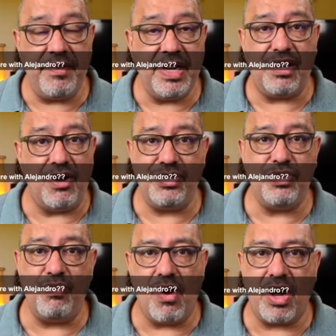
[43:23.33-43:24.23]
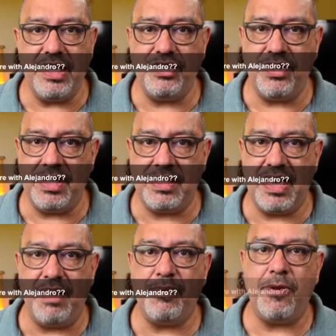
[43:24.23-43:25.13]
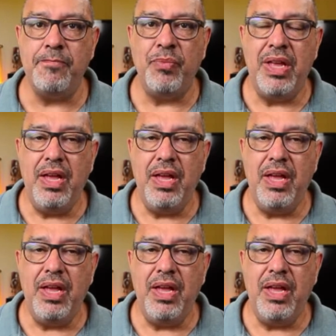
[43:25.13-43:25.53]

to walking to his table